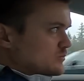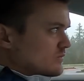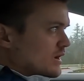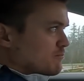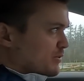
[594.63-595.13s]

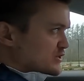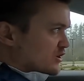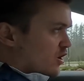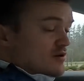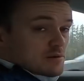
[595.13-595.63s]
and put your
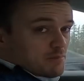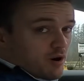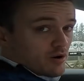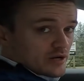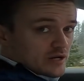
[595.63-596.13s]
car into
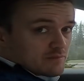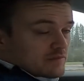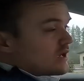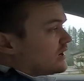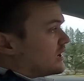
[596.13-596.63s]
park
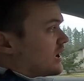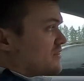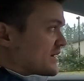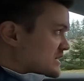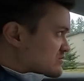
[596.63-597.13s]
and
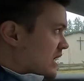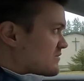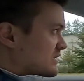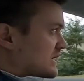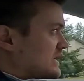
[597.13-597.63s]
then drive
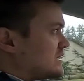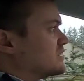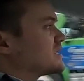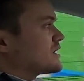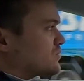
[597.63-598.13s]
again,
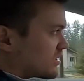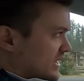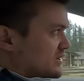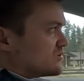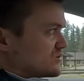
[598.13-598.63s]
then it will
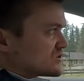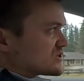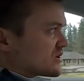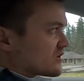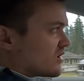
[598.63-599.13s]
let you use
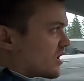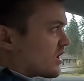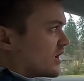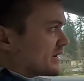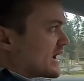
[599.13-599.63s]
your
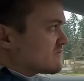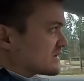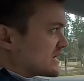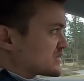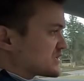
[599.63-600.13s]

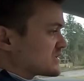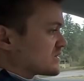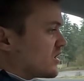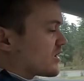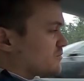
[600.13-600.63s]
navigation
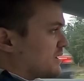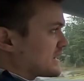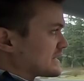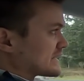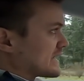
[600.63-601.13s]

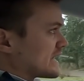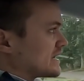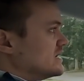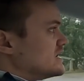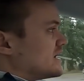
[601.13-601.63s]
autopilot
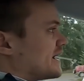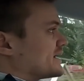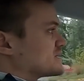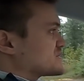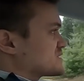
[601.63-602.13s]
again.
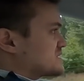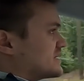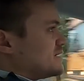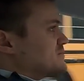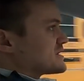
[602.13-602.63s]
And just to
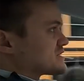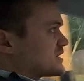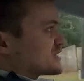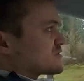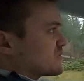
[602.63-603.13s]
keep the
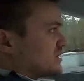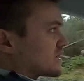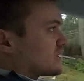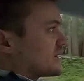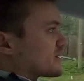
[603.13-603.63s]
distinction really
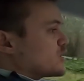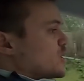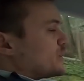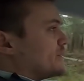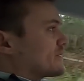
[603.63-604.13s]
clear,
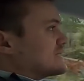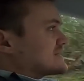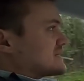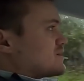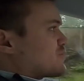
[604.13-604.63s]
you're going to
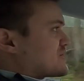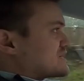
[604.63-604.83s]
see pretty